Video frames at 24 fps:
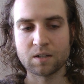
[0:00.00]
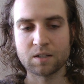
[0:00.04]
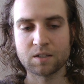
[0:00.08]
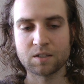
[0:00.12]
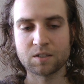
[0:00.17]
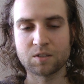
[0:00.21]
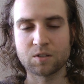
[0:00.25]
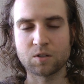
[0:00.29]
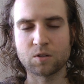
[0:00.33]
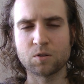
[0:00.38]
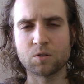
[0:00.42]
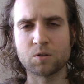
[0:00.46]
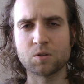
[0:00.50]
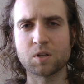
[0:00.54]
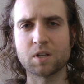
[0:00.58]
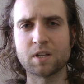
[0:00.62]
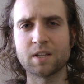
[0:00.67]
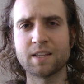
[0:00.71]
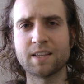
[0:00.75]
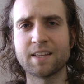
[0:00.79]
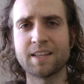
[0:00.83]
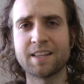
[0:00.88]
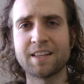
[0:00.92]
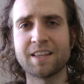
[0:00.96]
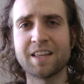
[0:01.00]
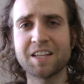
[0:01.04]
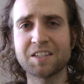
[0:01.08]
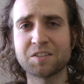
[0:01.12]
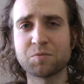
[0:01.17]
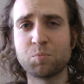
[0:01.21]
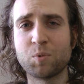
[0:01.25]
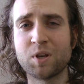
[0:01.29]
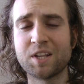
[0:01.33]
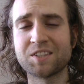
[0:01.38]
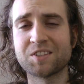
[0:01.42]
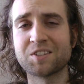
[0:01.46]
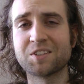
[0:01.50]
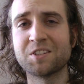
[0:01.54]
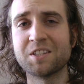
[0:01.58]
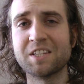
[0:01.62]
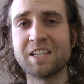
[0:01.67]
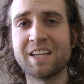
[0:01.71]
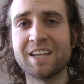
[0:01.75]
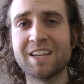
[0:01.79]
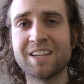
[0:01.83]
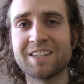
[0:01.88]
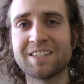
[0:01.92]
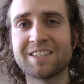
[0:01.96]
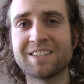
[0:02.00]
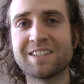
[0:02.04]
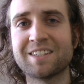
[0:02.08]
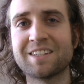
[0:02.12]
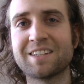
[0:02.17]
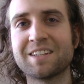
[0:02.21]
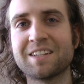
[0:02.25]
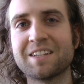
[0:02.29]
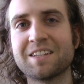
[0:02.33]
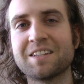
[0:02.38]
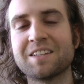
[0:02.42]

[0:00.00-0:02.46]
So that's basically it.